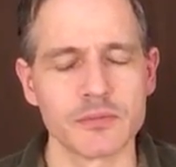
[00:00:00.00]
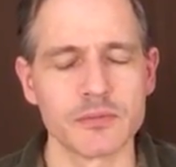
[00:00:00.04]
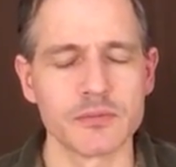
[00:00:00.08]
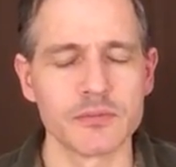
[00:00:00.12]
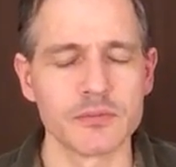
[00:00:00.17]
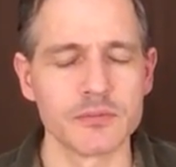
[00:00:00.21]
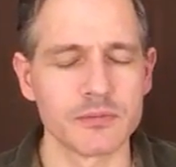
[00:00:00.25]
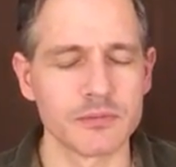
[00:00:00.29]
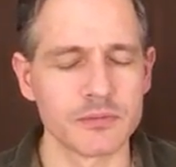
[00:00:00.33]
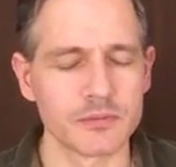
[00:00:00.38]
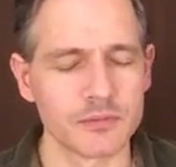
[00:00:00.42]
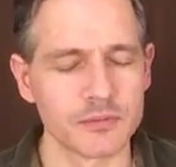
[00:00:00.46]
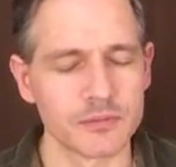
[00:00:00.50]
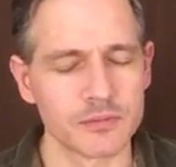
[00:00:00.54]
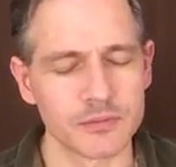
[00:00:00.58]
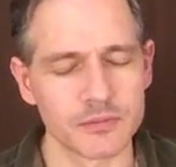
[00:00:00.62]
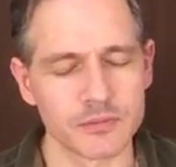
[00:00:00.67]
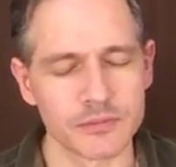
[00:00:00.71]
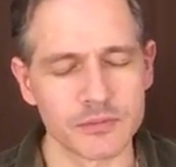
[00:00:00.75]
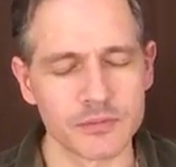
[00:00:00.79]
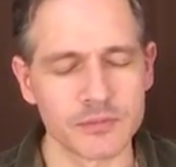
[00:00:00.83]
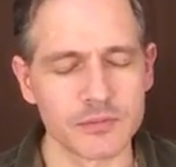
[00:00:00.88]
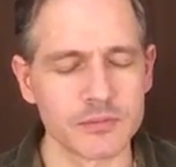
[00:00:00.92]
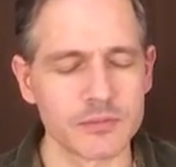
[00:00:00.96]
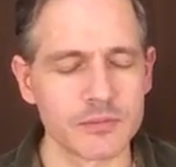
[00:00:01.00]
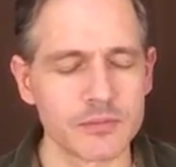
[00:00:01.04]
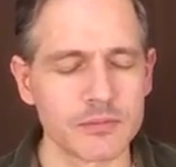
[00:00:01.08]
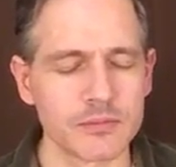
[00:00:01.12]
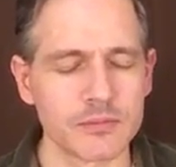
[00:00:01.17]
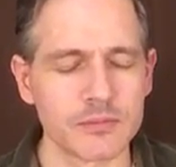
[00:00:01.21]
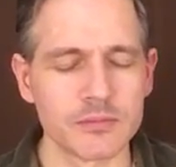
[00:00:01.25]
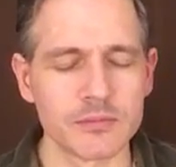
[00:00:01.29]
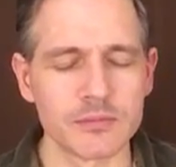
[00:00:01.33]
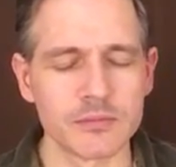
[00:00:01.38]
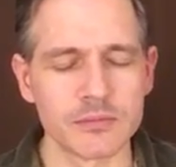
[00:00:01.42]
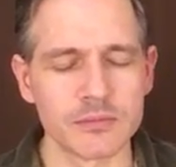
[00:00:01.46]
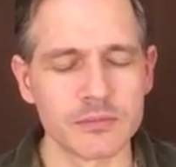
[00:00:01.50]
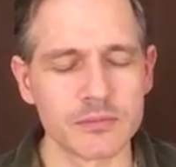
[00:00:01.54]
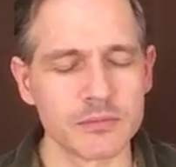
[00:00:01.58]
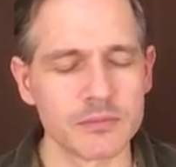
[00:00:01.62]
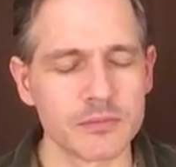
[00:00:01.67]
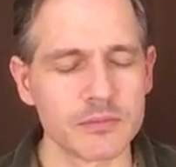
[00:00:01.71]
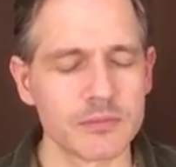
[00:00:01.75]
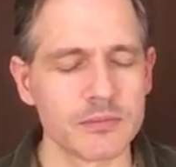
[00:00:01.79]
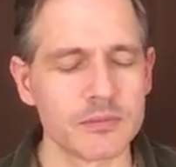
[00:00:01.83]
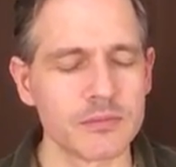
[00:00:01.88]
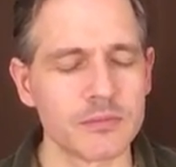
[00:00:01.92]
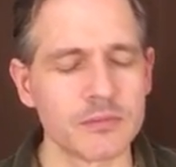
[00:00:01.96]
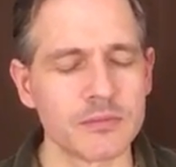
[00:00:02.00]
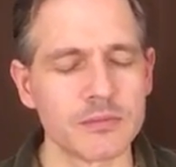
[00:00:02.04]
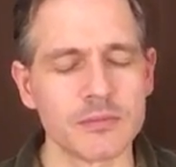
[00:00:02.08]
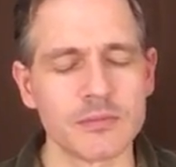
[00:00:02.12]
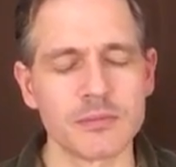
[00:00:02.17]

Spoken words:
Nothing is said.